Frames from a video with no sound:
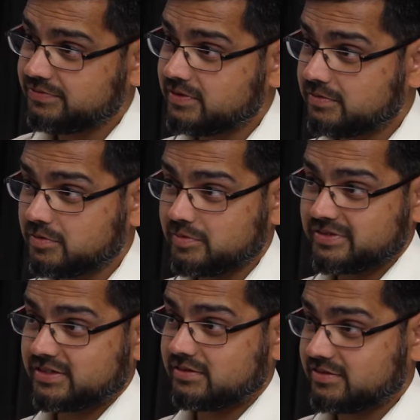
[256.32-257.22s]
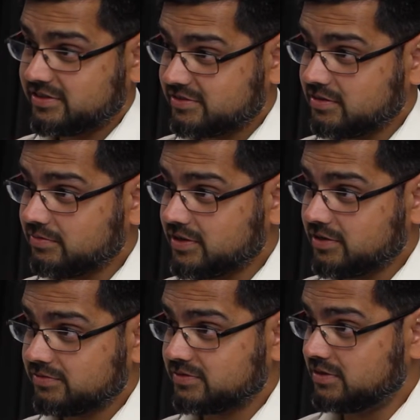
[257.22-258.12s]
different from our traditional way
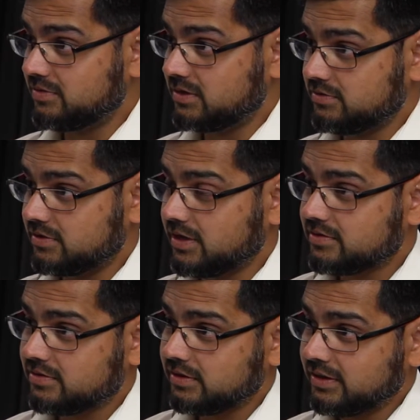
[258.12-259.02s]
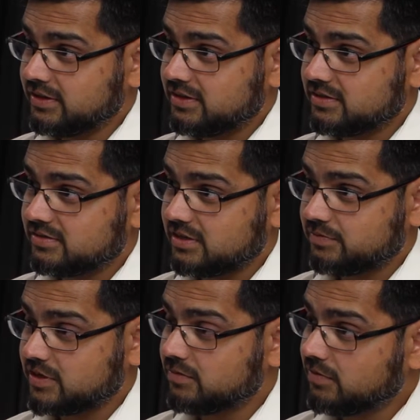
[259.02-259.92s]
of giving education, is that
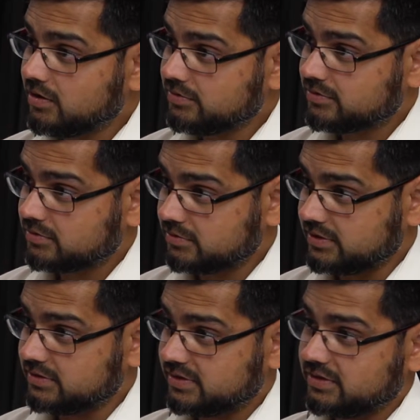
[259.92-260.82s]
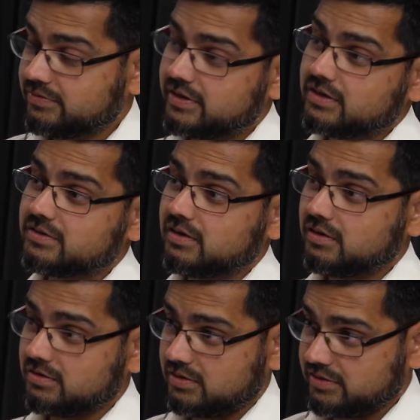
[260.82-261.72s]
we involve students at a very
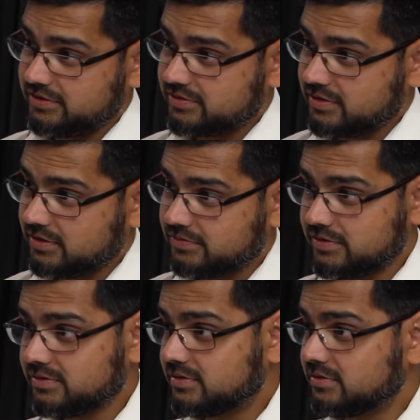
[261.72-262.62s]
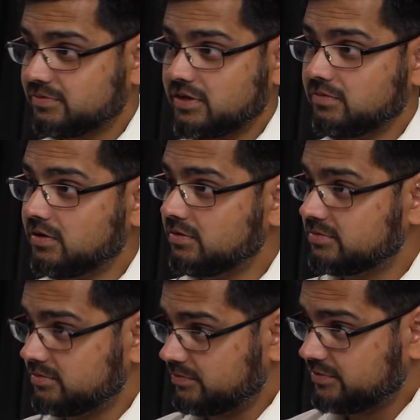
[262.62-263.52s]
early stage. For instance, we involve
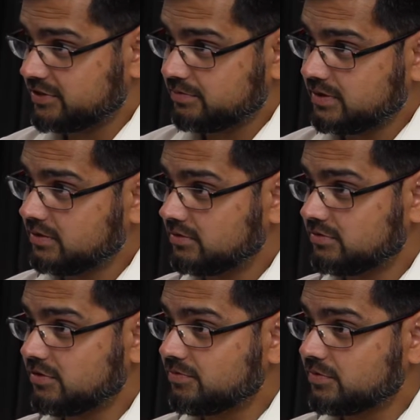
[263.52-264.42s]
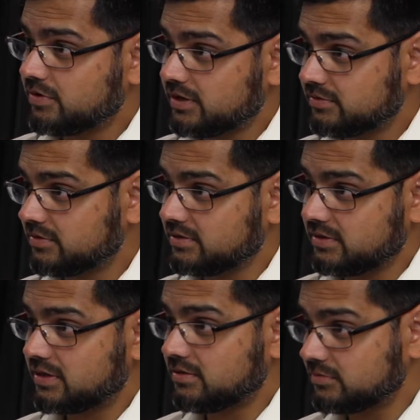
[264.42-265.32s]
freshmen, sophomore, as soon as
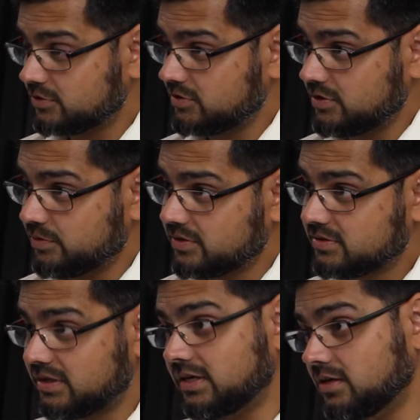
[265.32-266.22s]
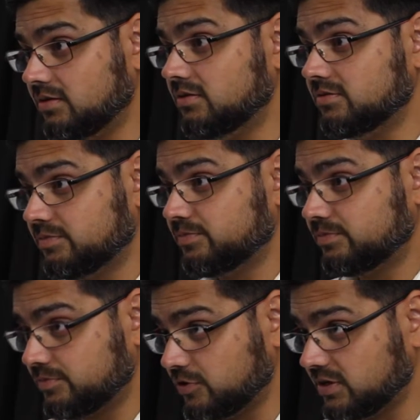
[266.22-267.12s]
they come to the university in this
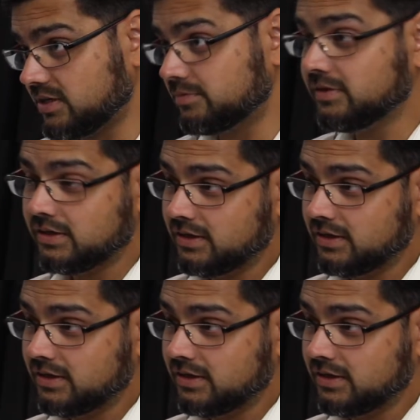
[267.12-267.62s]
program,